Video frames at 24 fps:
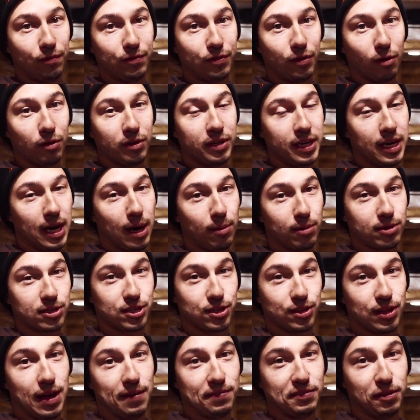13 hours
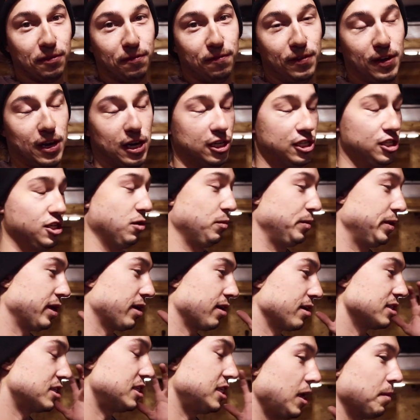left to fish. So we are
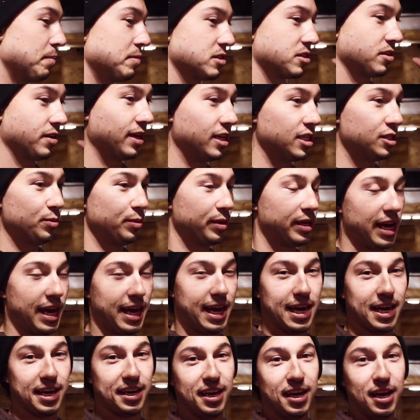gonna stay up as late as we
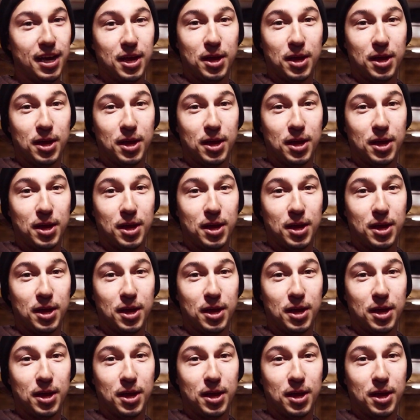can.